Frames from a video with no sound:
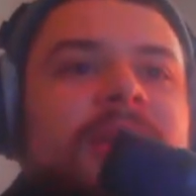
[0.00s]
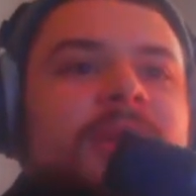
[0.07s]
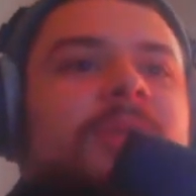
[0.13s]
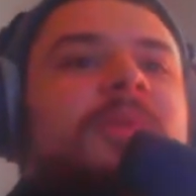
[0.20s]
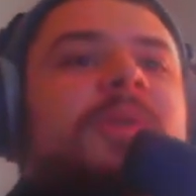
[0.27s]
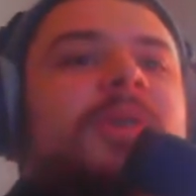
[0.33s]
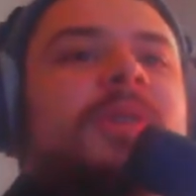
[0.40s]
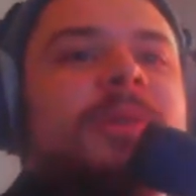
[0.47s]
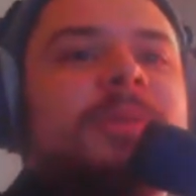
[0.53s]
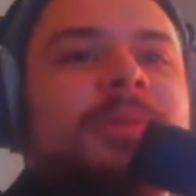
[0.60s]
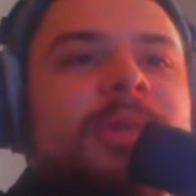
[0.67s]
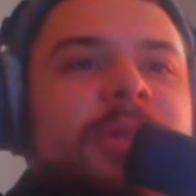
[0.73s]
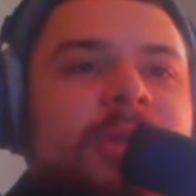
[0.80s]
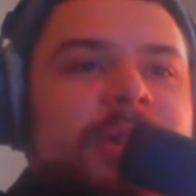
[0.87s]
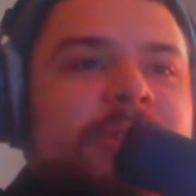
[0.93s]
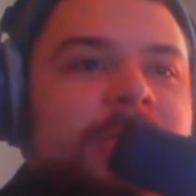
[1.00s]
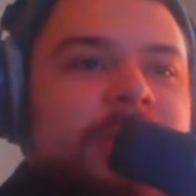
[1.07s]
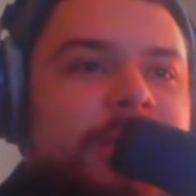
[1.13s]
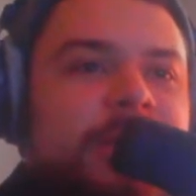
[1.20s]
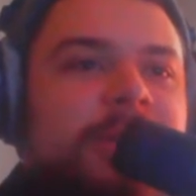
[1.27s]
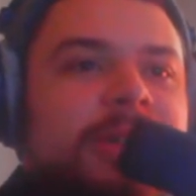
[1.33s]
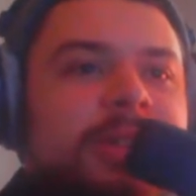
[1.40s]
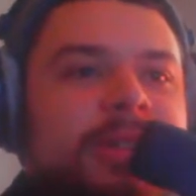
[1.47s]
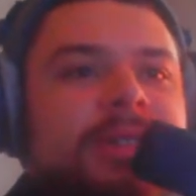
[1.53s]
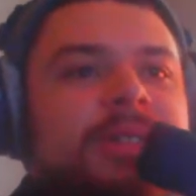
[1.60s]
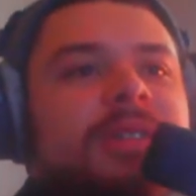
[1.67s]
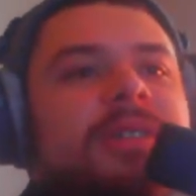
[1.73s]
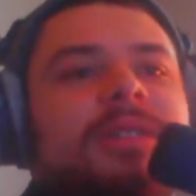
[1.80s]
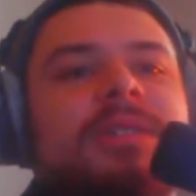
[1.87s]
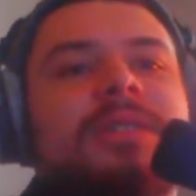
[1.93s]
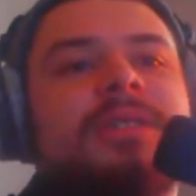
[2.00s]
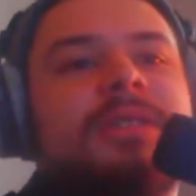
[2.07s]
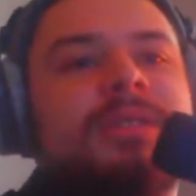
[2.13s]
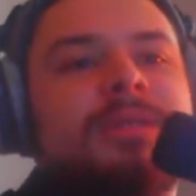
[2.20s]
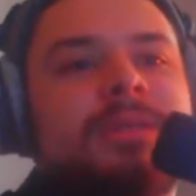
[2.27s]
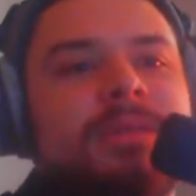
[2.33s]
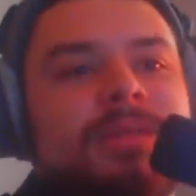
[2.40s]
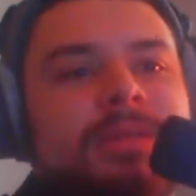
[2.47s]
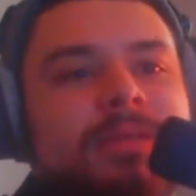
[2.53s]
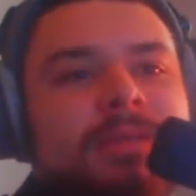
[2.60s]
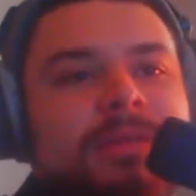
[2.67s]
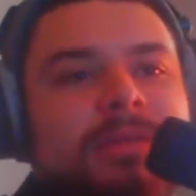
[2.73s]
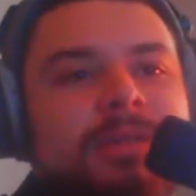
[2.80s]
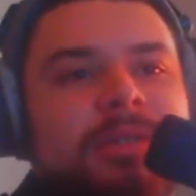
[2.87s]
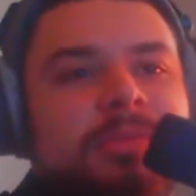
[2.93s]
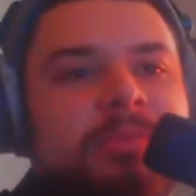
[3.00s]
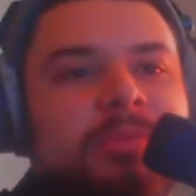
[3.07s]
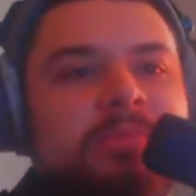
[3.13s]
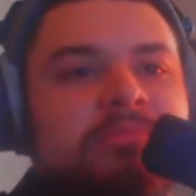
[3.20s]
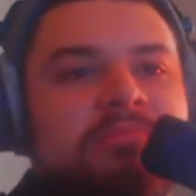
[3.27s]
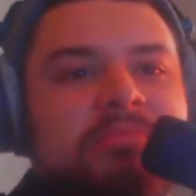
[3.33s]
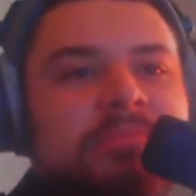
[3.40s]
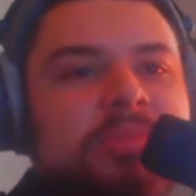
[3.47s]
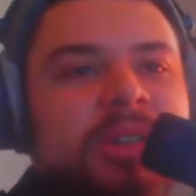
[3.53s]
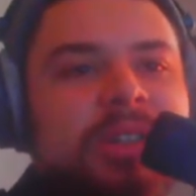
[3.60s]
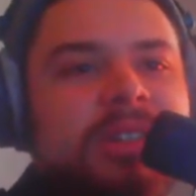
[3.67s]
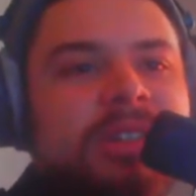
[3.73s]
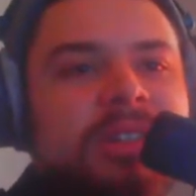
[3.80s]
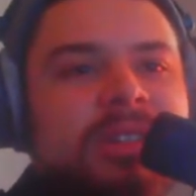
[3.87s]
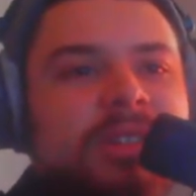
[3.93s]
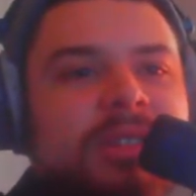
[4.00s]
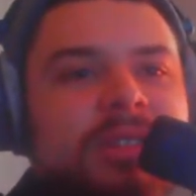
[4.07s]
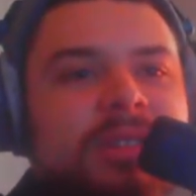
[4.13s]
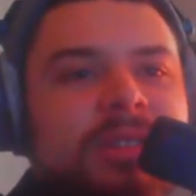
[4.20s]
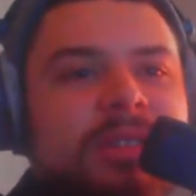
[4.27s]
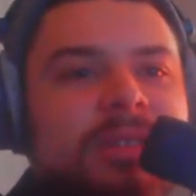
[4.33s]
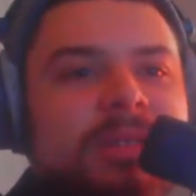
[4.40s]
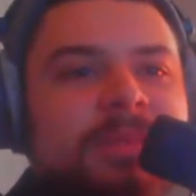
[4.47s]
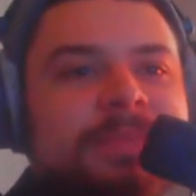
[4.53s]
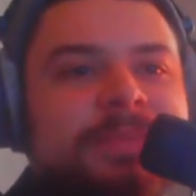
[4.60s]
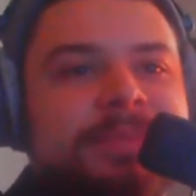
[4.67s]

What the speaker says: What crypto do I fuck with? Just BTC, you know.